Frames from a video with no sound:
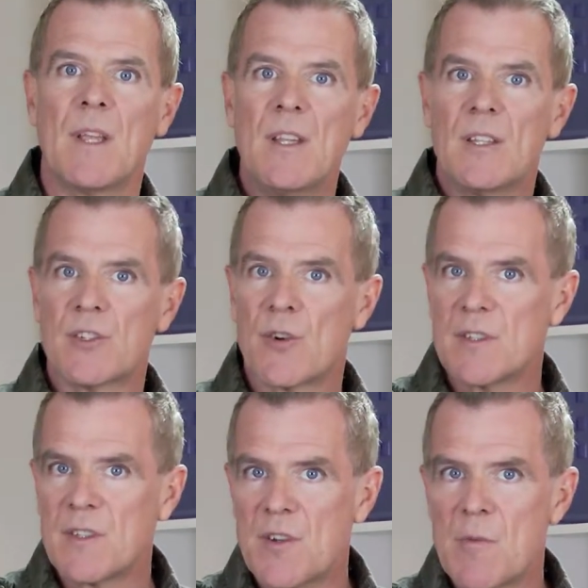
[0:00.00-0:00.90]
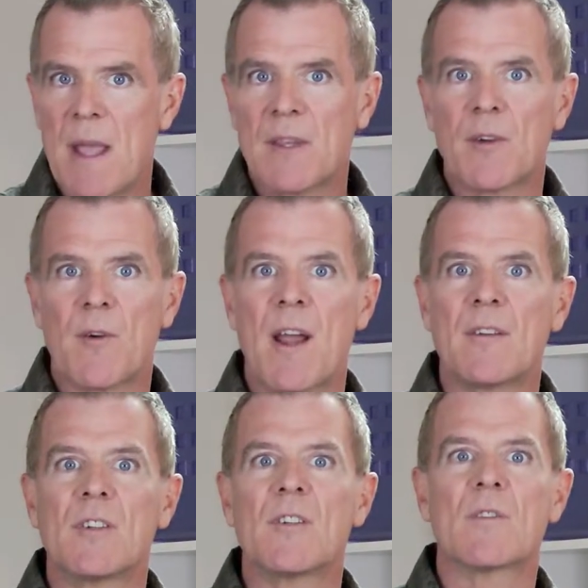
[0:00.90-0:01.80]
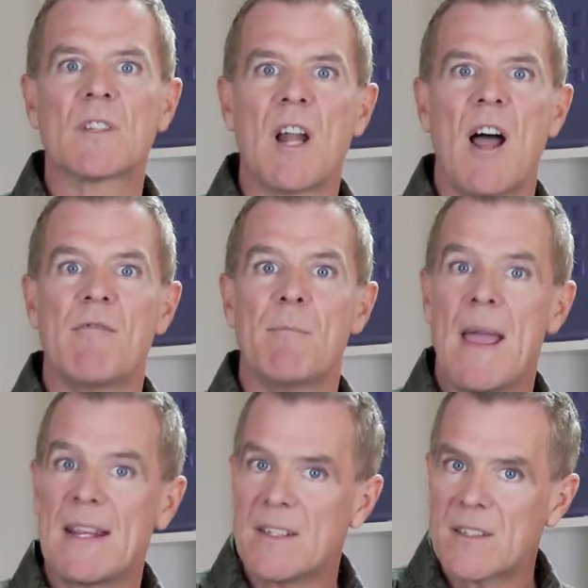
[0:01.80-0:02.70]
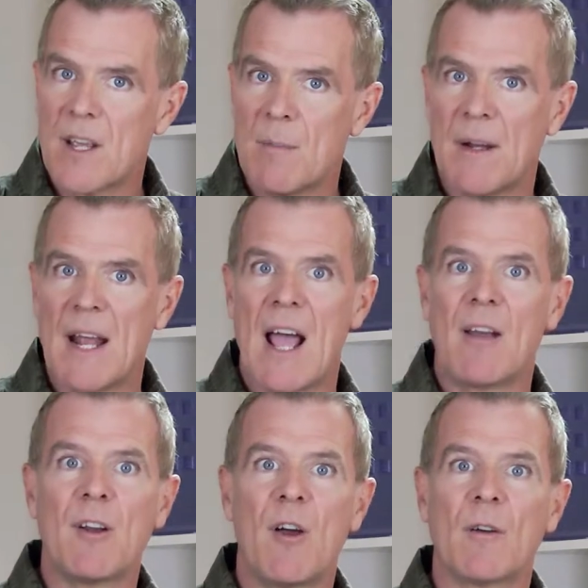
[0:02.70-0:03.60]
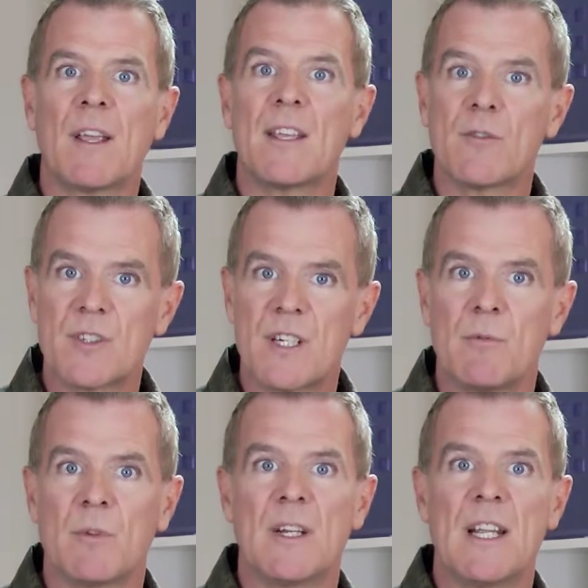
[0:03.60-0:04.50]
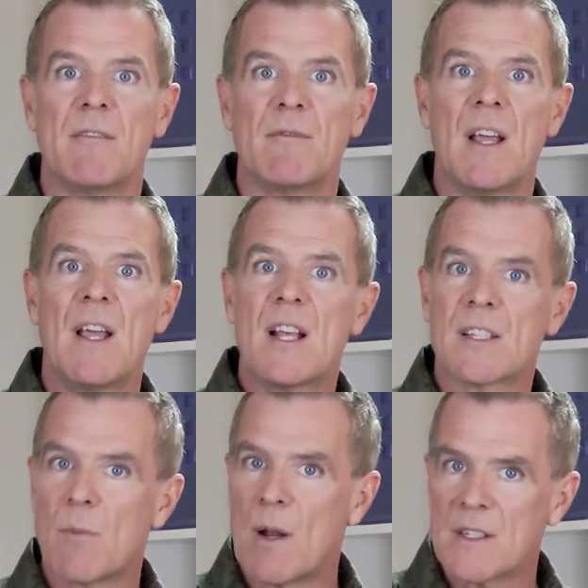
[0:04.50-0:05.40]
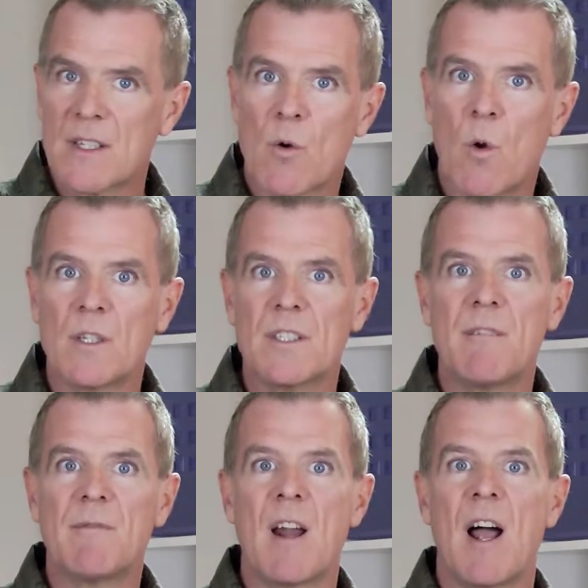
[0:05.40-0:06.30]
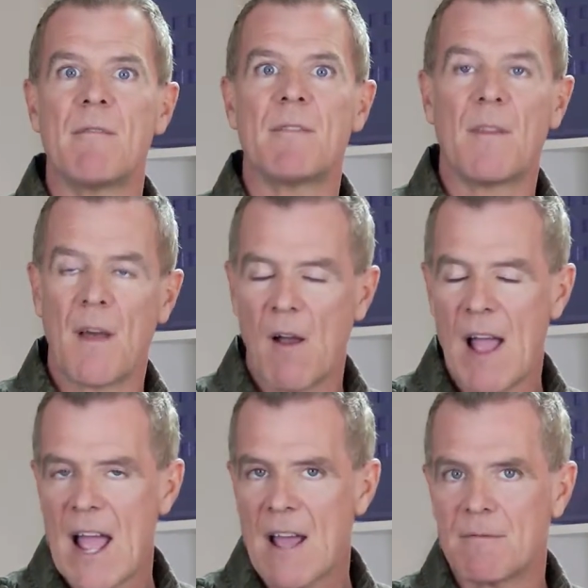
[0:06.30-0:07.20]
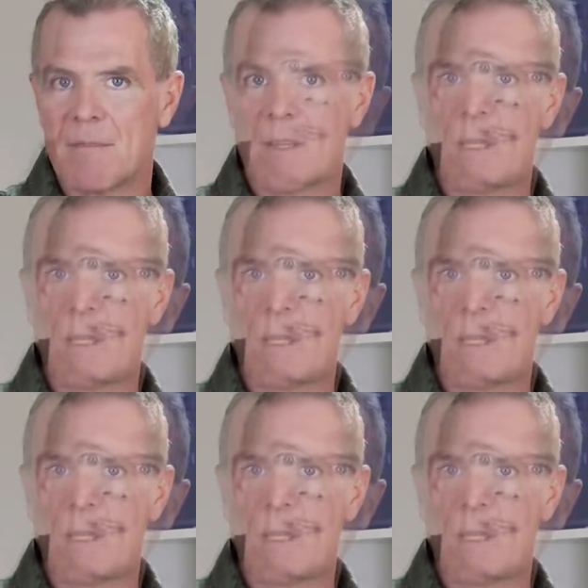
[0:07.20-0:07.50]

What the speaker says: The choices you make throughout your dog's life may determine how long he or she will live, as well as the quality of life that they'll have.